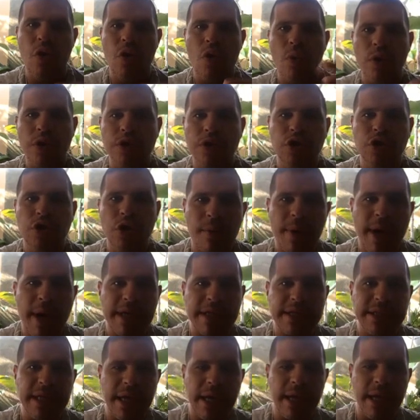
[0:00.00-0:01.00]
once you
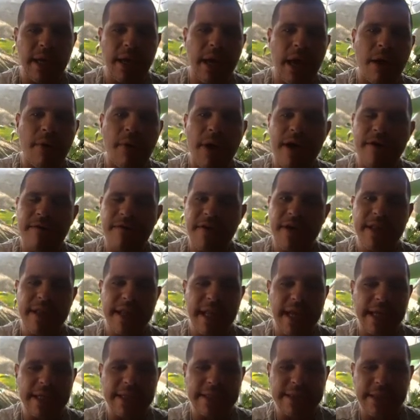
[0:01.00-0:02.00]
arrive, arrive in
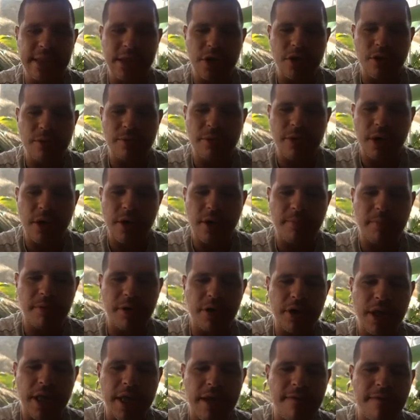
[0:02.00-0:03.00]
Etsy, you're gonna
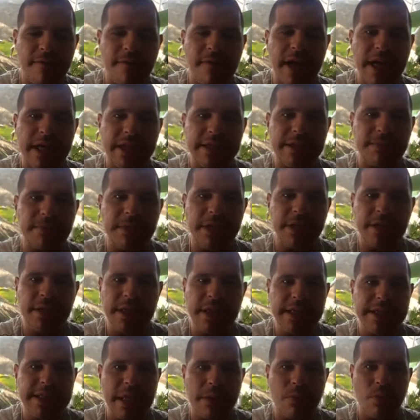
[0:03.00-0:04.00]
put investment,
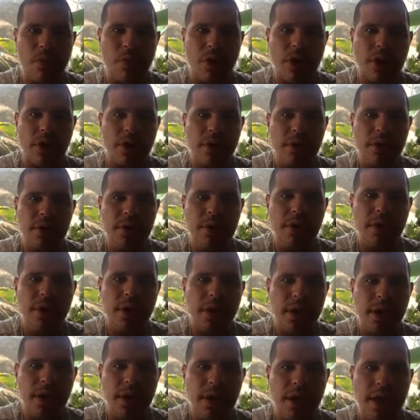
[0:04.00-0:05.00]
the same word,
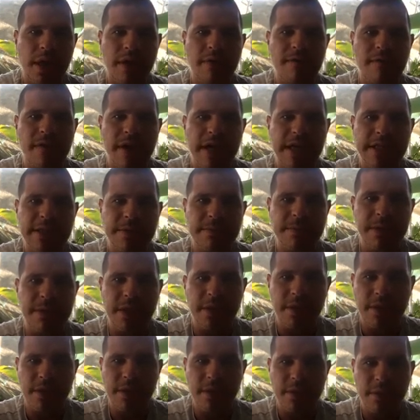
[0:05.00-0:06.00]

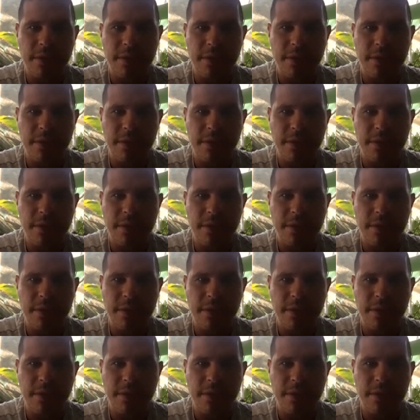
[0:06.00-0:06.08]
investment,